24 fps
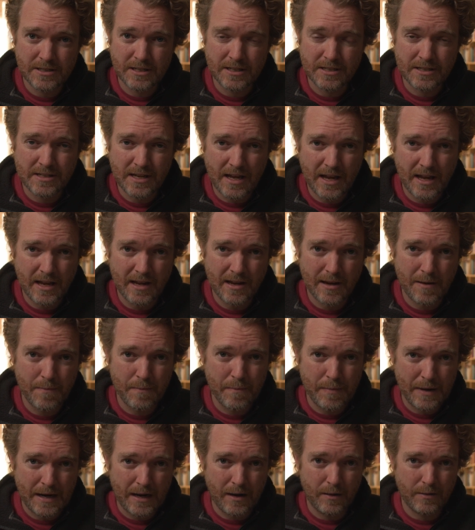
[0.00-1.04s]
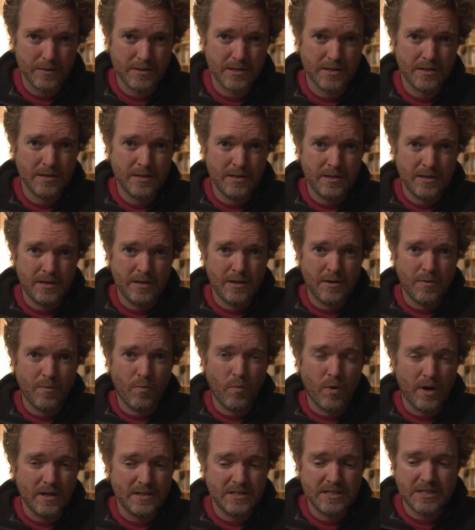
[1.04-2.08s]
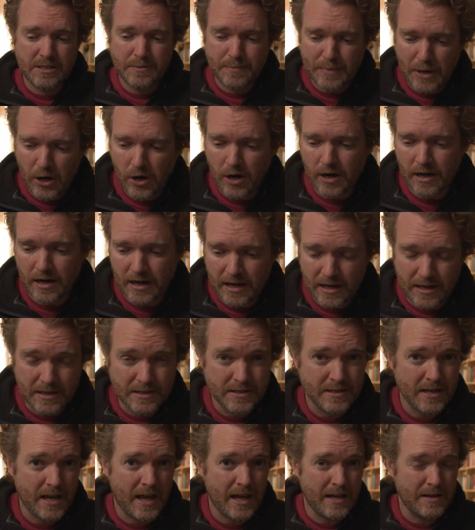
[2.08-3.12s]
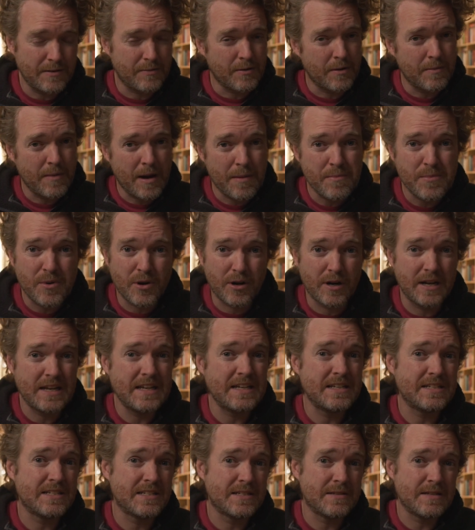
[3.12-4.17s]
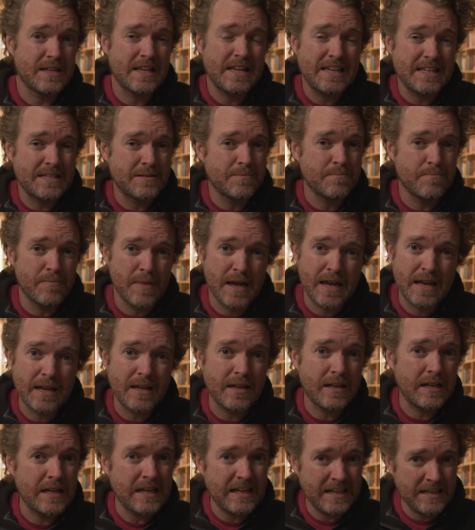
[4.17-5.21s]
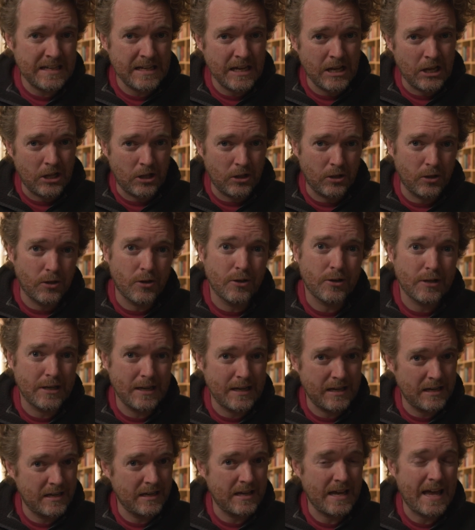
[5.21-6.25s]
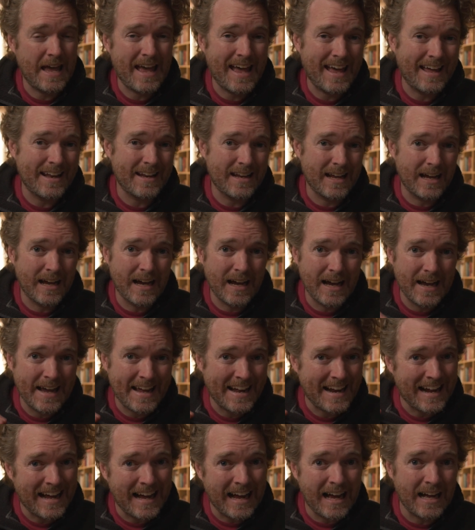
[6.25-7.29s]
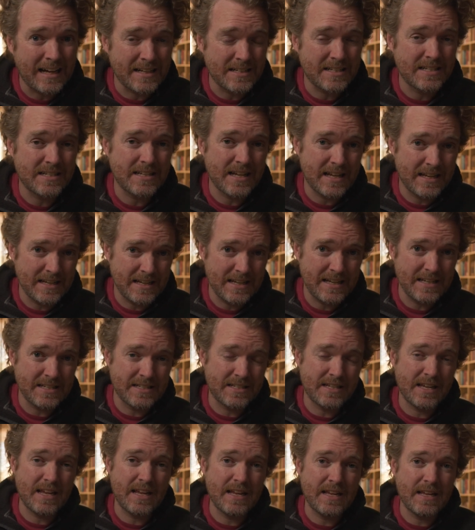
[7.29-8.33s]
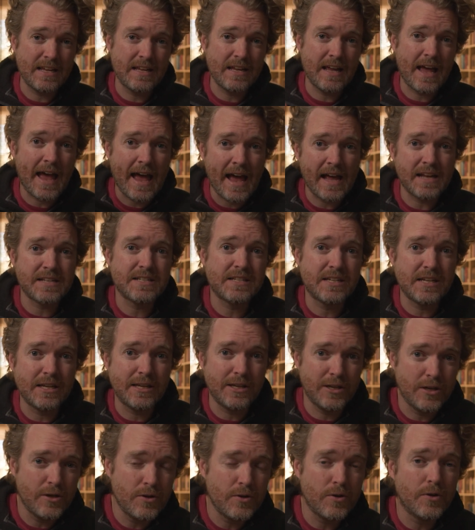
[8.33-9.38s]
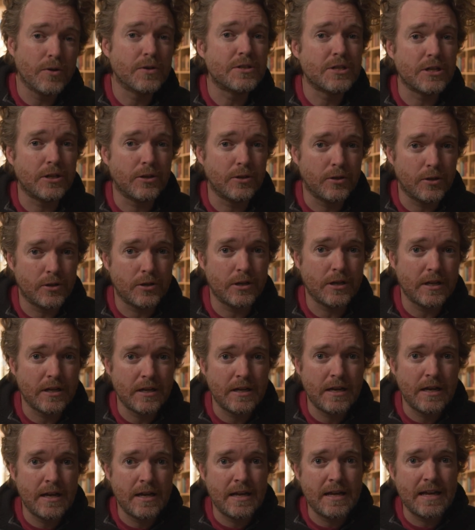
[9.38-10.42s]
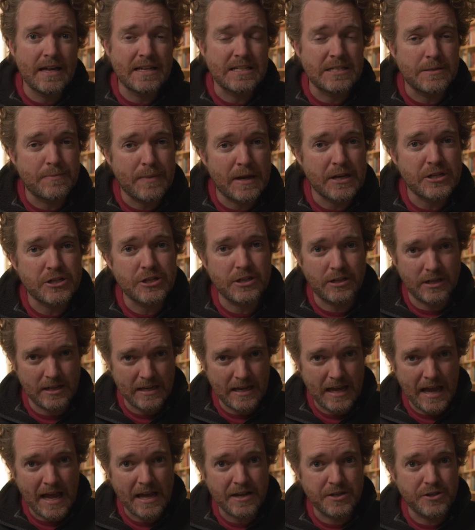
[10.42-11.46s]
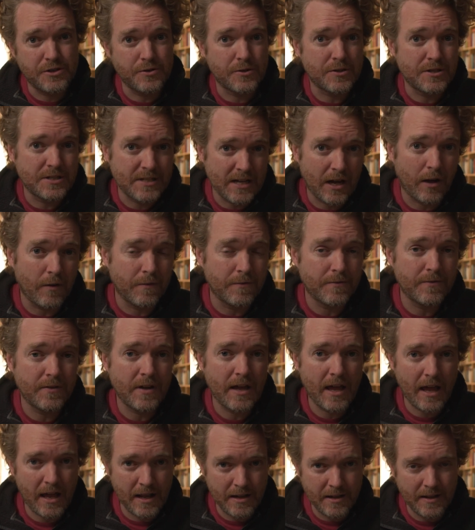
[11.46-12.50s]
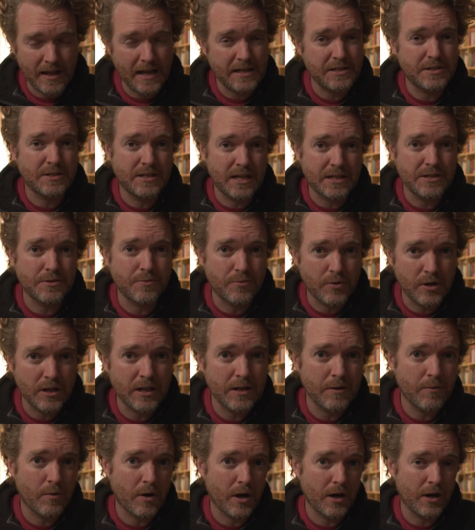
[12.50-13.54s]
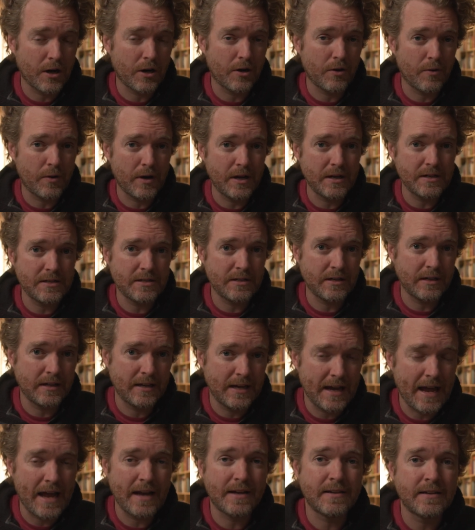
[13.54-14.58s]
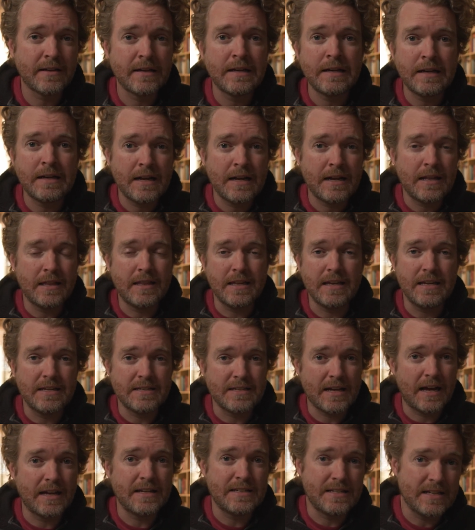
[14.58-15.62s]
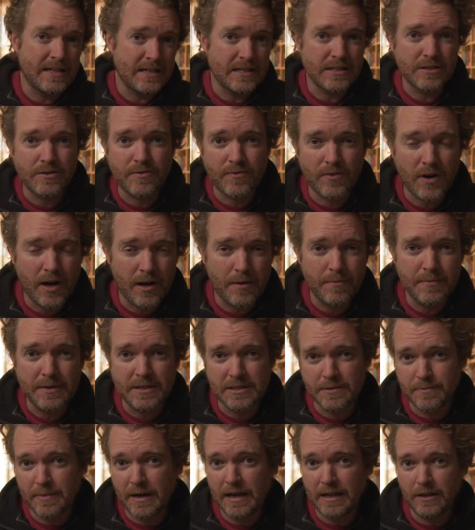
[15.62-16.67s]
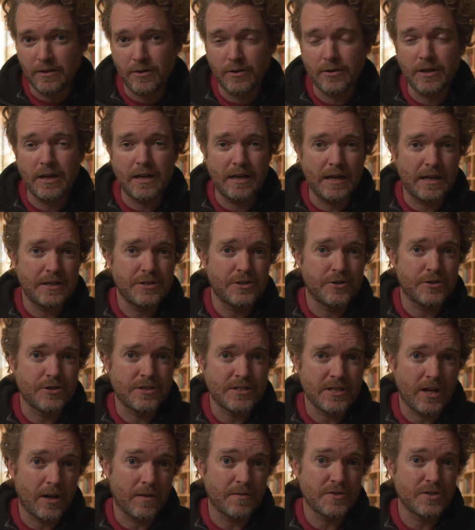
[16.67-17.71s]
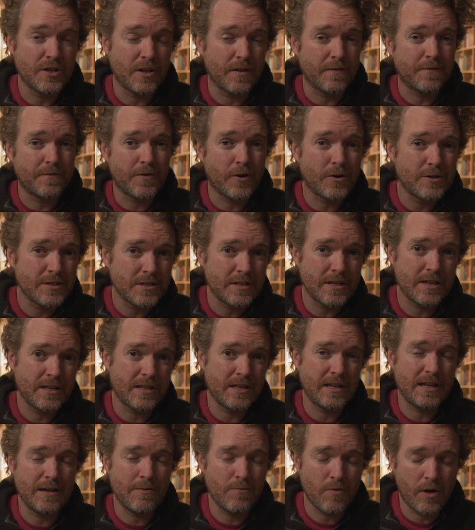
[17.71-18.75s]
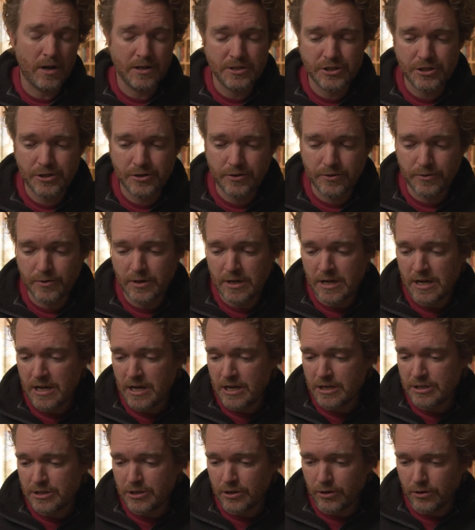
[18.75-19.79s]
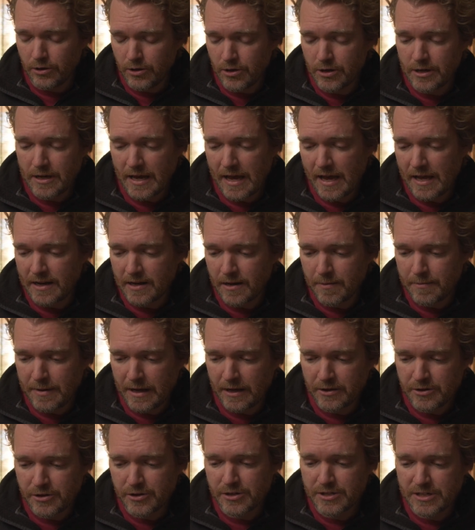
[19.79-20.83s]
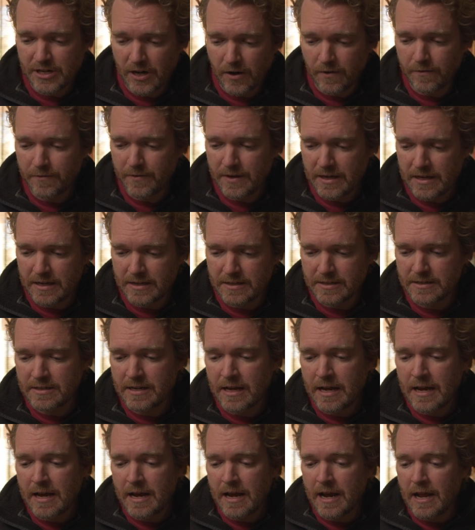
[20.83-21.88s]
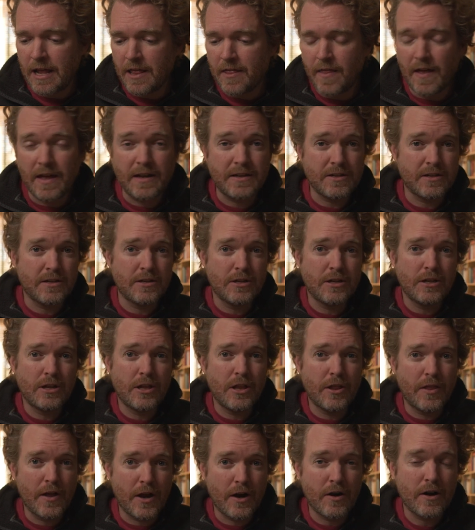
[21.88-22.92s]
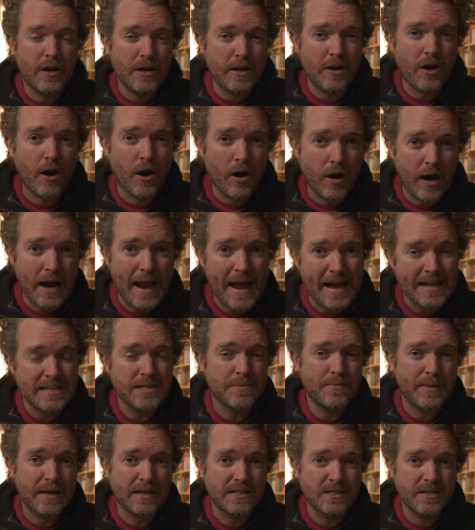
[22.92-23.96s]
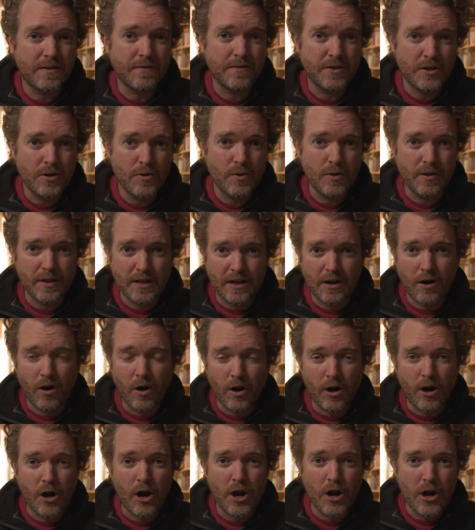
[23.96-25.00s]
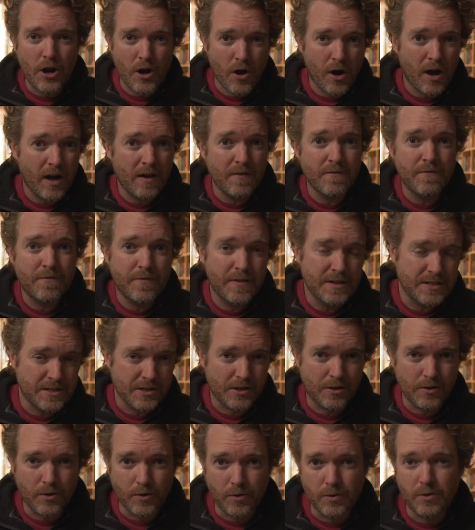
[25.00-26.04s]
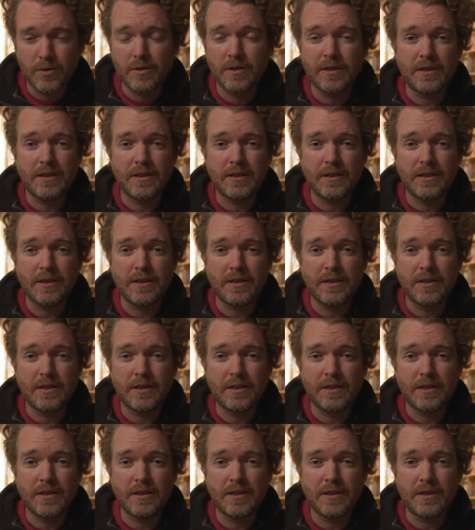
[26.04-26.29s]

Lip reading: to say about what spirit is. And remember, he's mainly looking at us, and he's asking you to look especially at yourself. And that's really where you're going to get these ideas from, is by looking at yourself. So the first thing that he wants you to look at about yourself is that there are aspects of you that are non-physical.